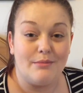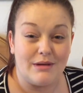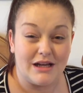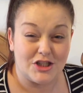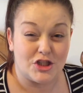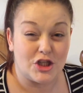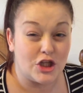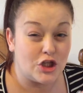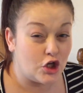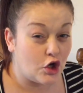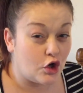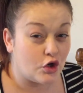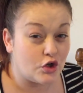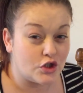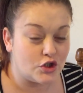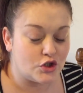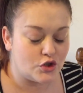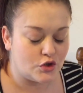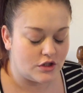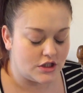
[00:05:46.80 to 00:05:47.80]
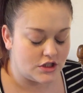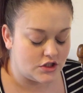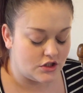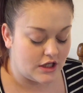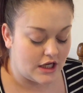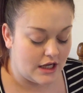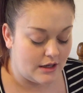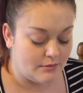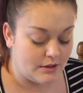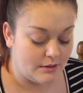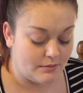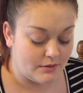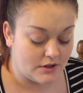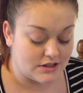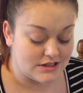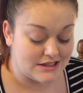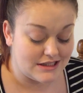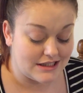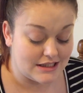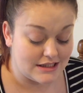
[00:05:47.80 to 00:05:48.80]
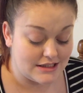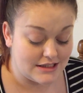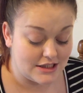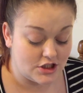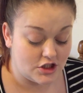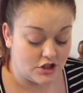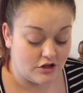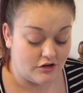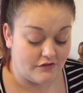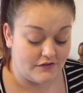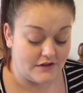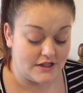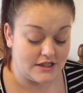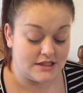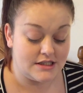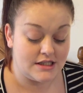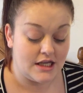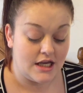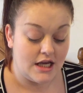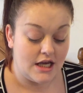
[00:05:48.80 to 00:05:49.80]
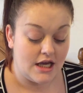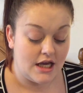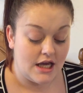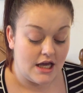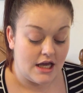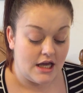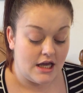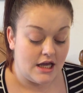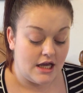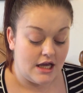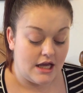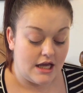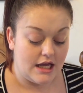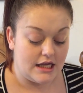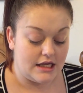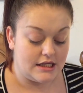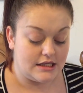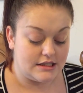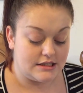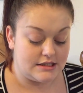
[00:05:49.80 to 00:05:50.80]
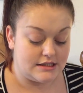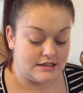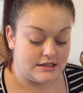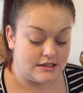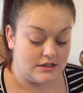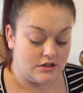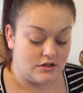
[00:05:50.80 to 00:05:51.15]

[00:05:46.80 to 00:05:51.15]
I'm actually not going to show this on camera because the condition of this is,